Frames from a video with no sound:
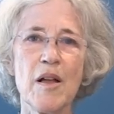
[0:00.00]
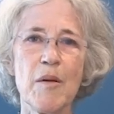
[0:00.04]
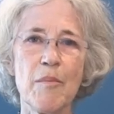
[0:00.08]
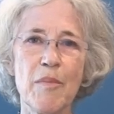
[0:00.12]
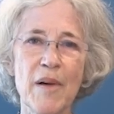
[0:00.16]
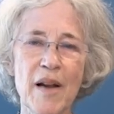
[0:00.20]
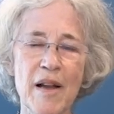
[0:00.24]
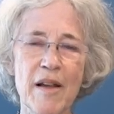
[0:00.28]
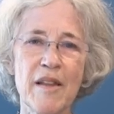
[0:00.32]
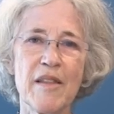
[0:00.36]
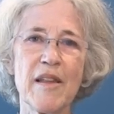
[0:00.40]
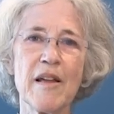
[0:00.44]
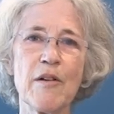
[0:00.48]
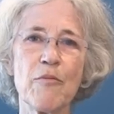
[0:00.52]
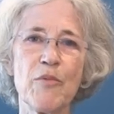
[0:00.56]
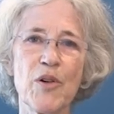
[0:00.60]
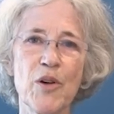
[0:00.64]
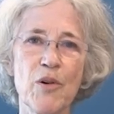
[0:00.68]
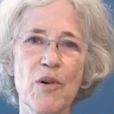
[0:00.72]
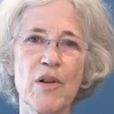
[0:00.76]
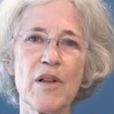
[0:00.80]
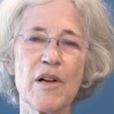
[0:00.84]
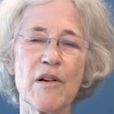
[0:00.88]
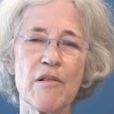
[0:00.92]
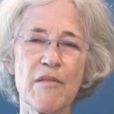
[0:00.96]
But I think we
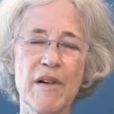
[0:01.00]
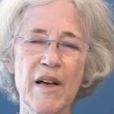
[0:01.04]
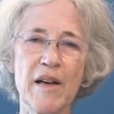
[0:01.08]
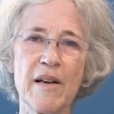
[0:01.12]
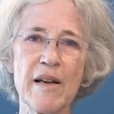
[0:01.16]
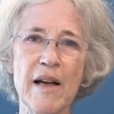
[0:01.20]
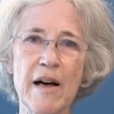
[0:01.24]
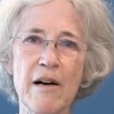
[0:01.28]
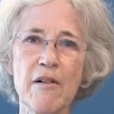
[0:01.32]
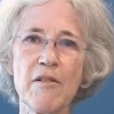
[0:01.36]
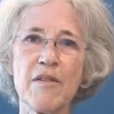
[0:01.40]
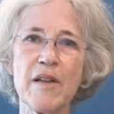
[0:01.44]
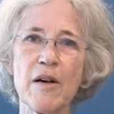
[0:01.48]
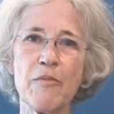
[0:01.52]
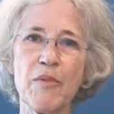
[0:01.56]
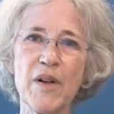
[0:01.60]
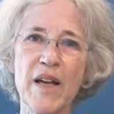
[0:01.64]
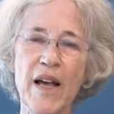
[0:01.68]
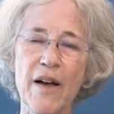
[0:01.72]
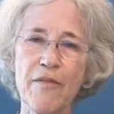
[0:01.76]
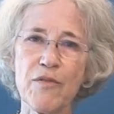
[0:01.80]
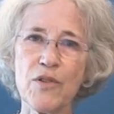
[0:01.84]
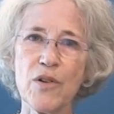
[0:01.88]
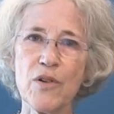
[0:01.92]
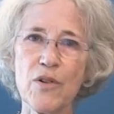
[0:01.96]
all agree now that we
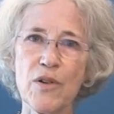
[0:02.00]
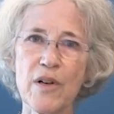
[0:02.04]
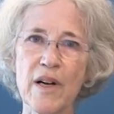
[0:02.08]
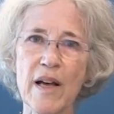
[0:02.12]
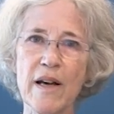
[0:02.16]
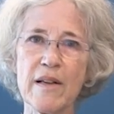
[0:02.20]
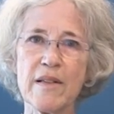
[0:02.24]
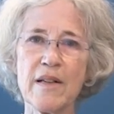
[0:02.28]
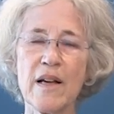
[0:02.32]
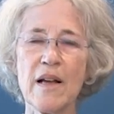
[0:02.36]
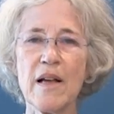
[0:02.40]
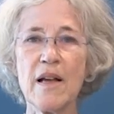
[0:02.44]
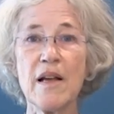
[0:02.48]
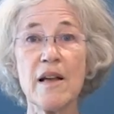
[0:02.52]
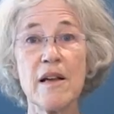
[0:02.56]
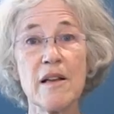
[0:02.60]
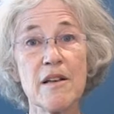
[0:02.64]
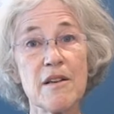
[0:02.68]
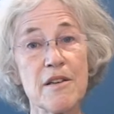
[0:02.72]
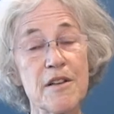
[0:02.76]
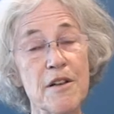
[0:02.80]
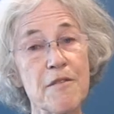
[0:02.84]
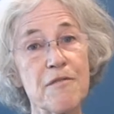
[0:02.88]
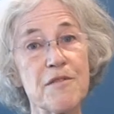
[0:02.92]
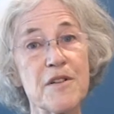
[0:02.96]
have to look at
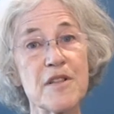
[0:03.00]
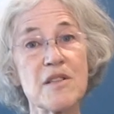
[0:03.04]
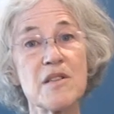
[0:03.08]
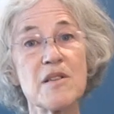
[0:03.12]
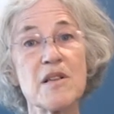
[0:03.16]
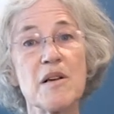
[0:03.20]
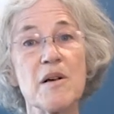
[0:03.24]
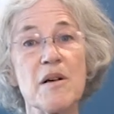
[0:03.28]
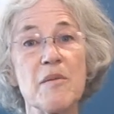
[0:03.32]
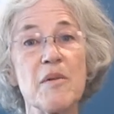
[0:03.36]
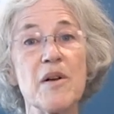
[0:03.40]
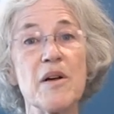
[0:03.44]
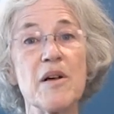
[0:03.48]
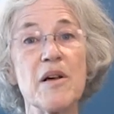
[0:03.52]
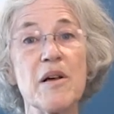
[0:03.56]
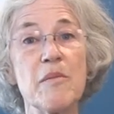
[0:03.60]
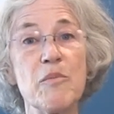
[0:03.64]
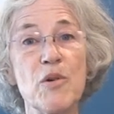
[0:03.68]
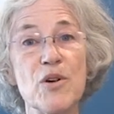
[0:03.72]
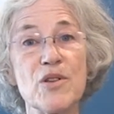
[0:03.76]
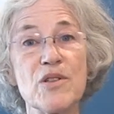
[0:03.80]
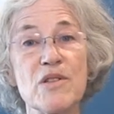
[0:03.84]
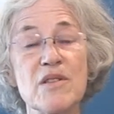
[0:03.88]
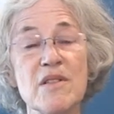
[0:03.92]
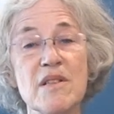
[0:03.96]
different
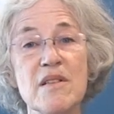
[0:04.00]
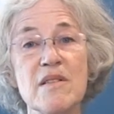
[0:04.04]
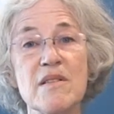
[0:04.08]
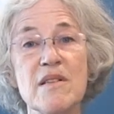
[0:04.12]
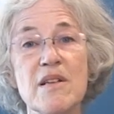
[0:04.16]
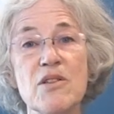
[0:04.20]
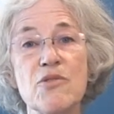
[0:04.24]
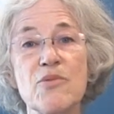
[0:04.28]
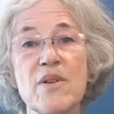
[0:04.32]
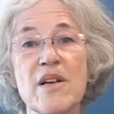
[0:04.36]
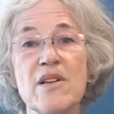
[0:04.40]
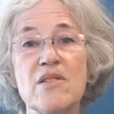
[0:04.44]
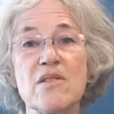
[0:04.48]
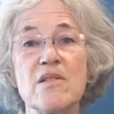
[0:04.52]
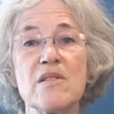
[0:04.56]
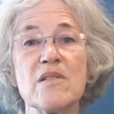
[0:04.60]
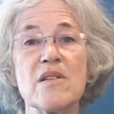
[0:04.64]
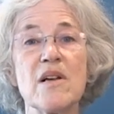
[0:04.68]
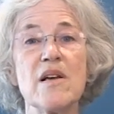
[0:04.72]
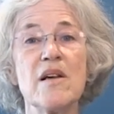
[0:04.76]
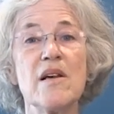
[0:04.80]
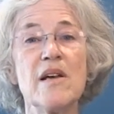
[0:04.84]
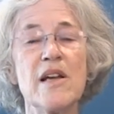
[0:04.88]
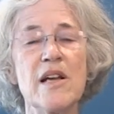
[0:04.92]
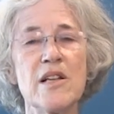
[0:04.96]
emergency situations.
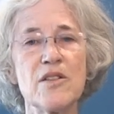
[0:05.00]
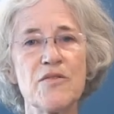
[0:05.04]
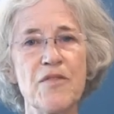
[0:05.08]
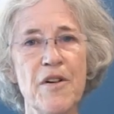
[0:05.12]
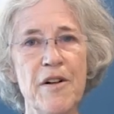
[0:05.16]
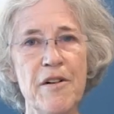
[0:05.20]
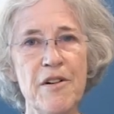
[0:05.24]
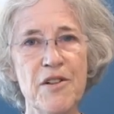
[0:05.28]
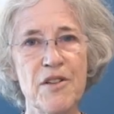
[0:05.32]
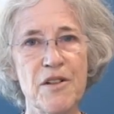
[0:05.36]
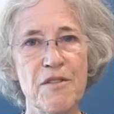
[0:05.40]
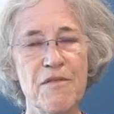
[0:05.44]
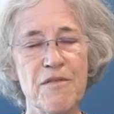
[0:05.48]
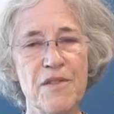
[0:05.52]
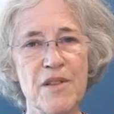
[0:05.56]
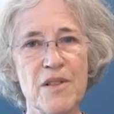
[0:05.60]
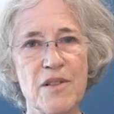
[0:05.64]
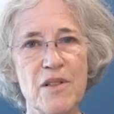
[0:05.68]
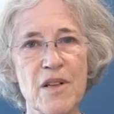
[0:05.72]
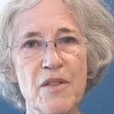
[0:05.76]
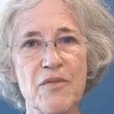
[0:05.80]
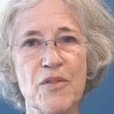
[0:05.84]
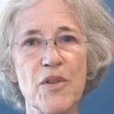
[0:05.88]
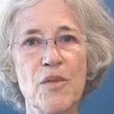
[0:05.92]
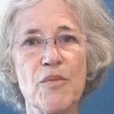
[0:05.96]
It's very
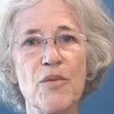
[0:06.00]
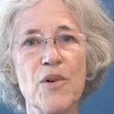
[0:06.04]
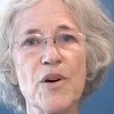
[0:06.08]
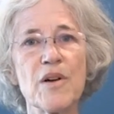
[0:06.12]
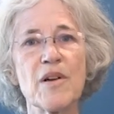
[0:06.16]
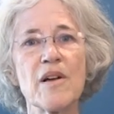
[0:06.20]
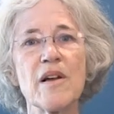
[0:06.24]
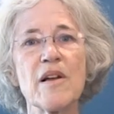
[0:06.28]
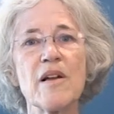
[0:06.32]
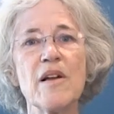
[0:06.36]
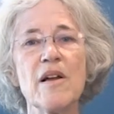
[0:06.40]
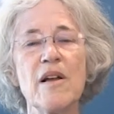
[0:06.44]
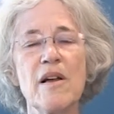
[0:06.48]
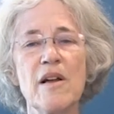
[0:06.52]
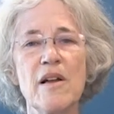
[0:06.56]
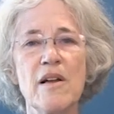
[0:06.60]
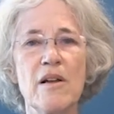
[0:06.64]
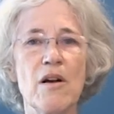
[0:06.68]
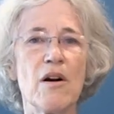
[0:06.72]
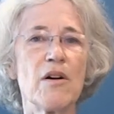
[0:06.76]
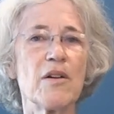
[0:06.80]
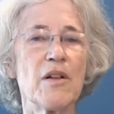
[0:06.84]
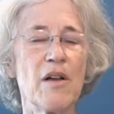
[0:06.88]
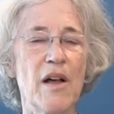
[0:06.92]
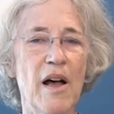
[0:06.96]
different if you're working
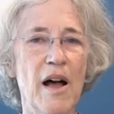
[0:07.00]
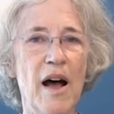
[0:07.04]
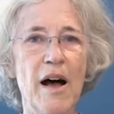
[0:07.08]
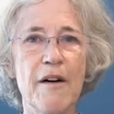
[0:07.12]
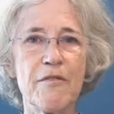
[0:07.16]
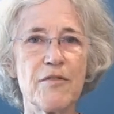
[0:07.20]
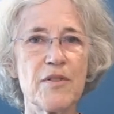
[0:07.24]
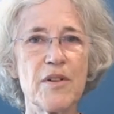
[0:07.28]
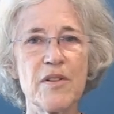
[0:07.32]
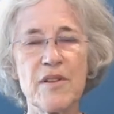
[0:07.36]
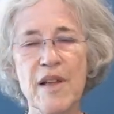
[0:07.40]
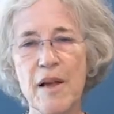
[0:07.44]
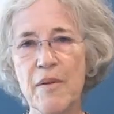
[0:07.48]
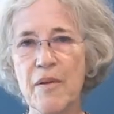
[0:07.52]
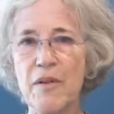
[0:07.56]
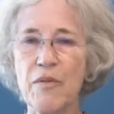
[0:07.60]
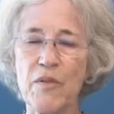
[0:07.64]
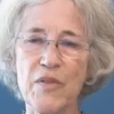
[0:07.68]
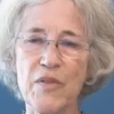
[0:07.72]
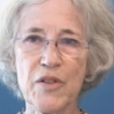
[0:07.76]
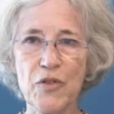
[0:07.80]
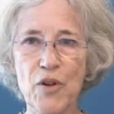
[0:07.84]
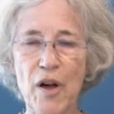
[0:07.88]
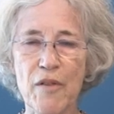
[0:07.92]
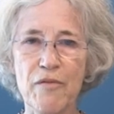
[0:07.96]
after that.
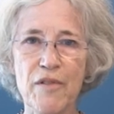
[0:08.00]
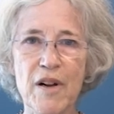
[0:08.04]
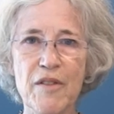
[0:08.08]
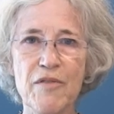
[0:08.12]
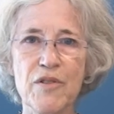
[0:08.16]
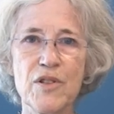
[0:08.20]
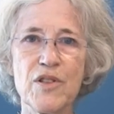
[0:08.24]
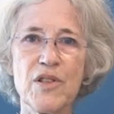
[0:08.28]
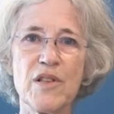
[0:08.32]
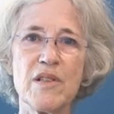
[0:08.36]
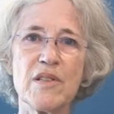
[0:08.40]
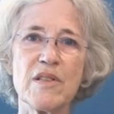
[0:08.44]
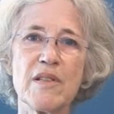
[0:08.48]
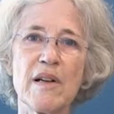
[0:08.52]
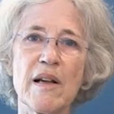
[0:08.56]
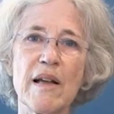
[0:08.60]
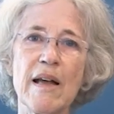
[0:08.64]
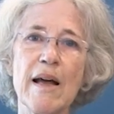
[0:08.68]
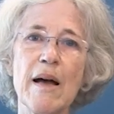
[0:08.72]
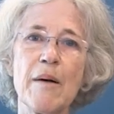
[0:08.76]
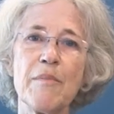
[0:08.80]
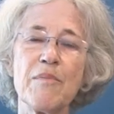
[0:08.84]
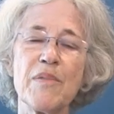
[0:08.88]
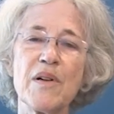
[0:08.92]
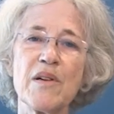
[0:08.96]
You have refugees in a
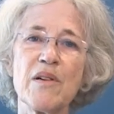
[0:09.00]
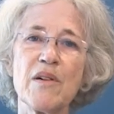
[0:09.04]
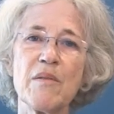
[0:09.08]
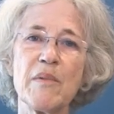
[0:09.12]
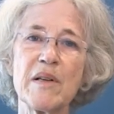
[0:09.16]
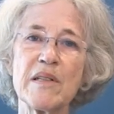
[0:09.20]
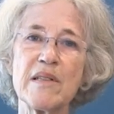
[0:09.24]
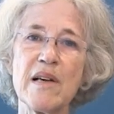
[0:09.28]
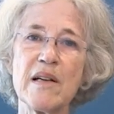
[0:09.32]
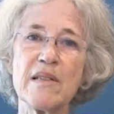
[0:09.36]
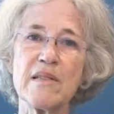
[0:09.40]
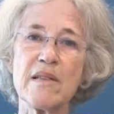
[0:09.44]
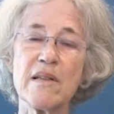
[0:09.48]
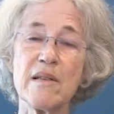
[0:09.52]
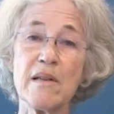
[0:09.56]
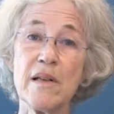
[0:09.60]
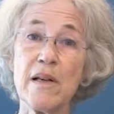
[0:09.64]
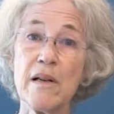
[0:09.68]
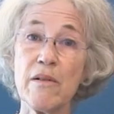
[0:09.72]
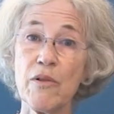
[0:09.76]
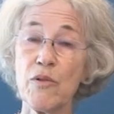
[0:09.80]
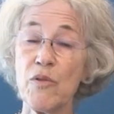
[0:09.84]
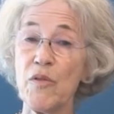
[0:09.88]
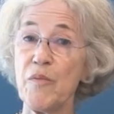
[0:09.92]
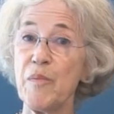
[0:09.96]
camp in
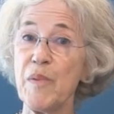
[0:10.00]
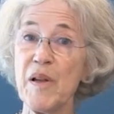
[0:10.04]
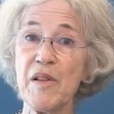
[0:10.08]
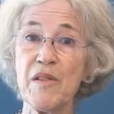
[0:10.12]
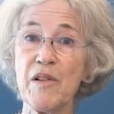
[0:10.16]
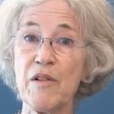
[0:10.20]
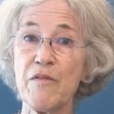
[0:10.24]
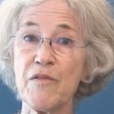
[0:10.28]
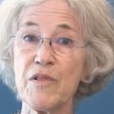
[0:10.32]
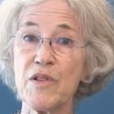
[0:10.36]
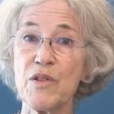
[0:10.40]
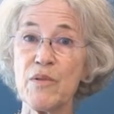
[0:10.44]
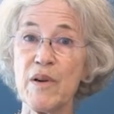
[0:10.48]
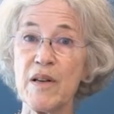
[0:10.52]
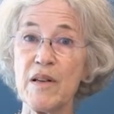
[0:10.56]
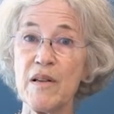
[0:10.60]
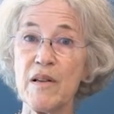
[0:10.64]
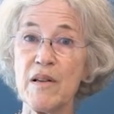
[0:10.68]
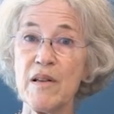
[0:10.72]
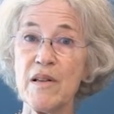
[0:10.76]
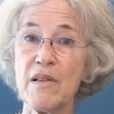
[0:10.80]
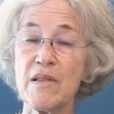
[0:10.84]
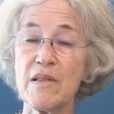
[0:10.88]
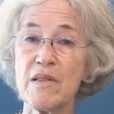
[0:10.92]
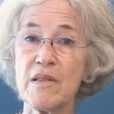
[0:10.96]
Tanzania who have been there for 20
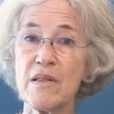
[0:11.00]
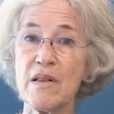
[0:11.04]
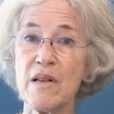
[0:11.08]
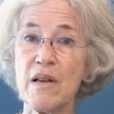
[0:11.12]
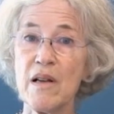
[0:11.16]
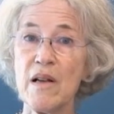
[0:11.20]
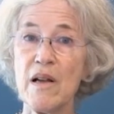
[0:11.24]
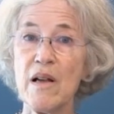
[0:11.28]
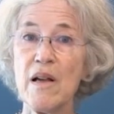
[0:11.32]
years.